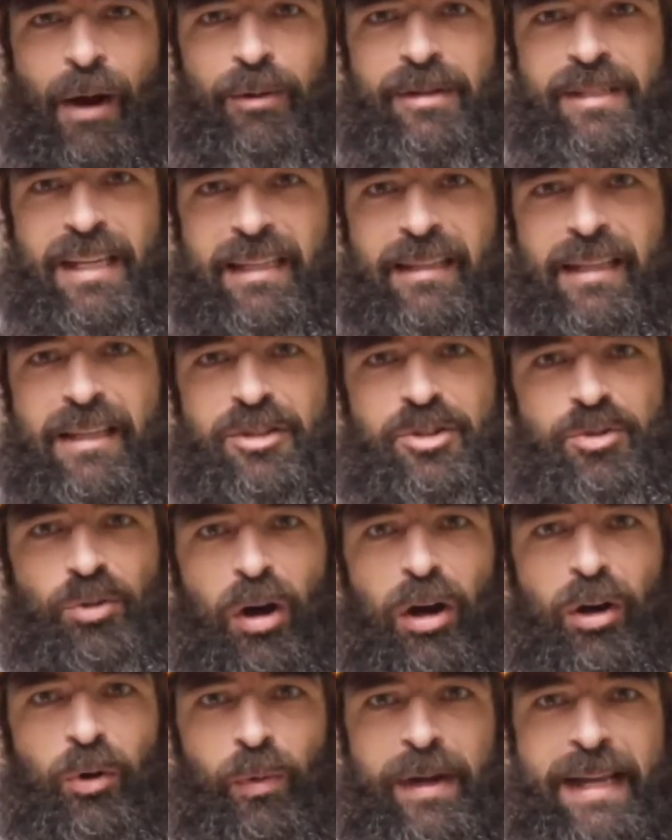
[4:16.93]
I was in this
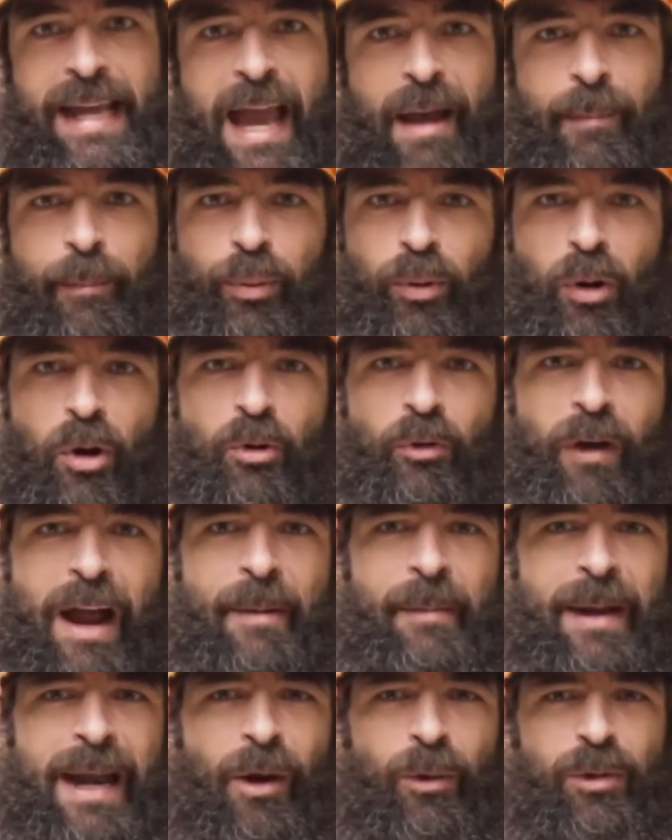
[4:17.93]
drug rehab
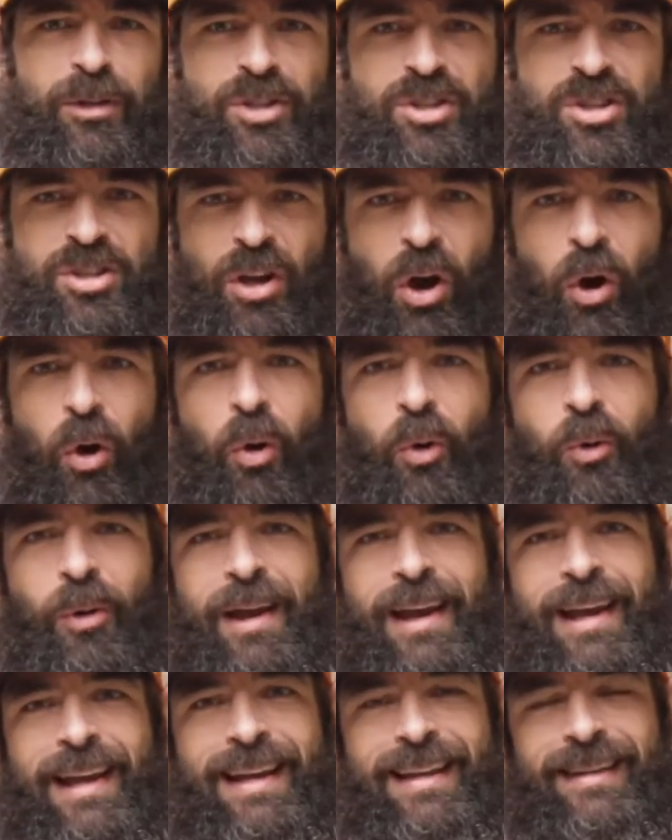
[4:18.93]
program and I was
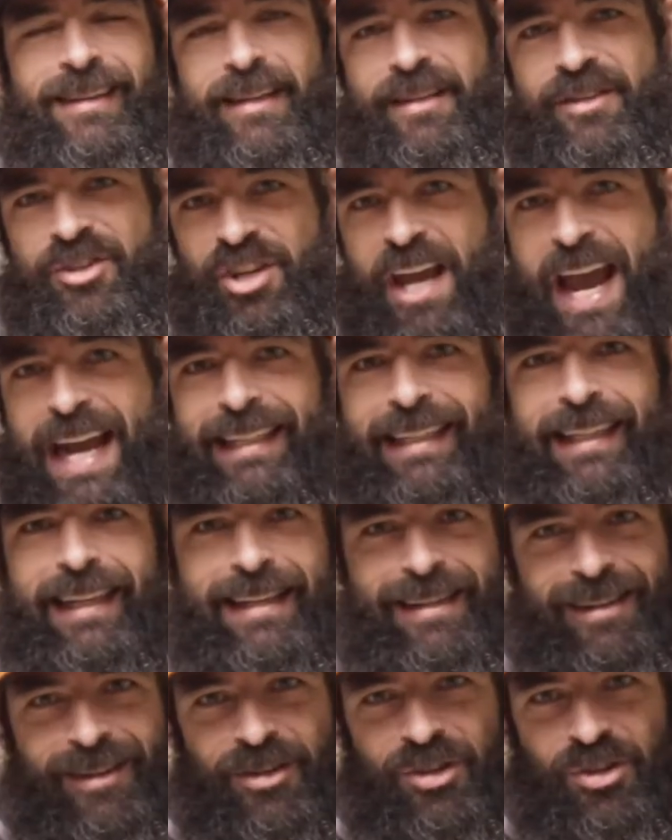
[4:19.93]
so dejected
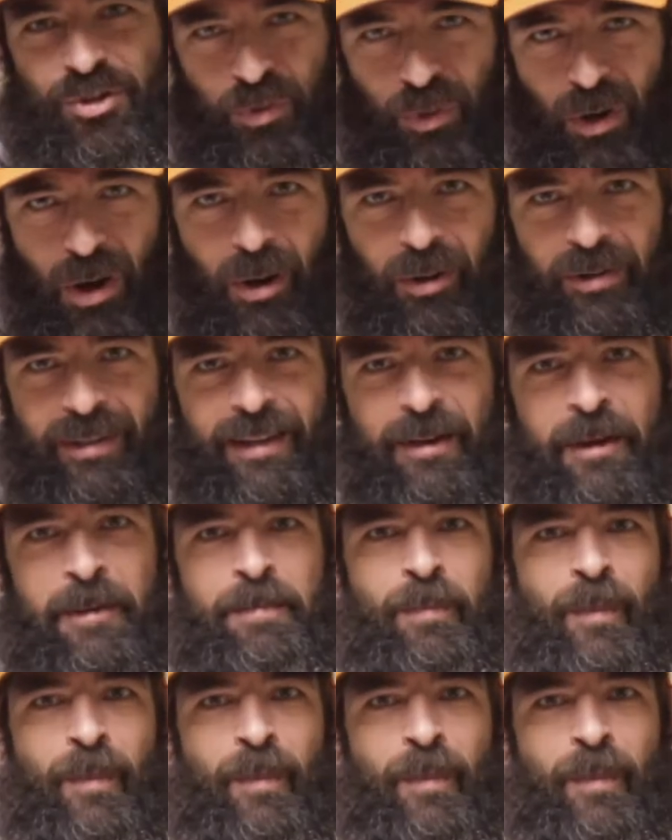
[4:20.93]
and distraught